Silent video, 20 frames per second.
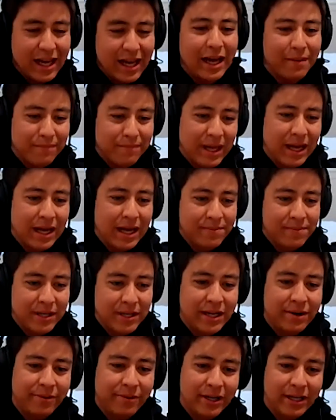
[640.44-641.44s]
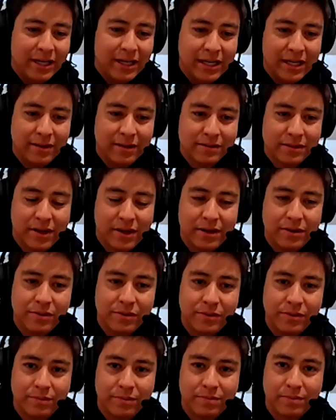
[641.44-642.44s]
Yeah. Yeah. I'm in networking. So I
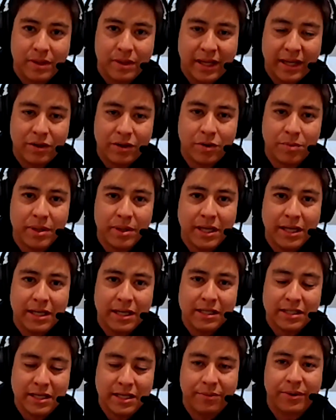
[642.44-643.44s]
do like Kubernetes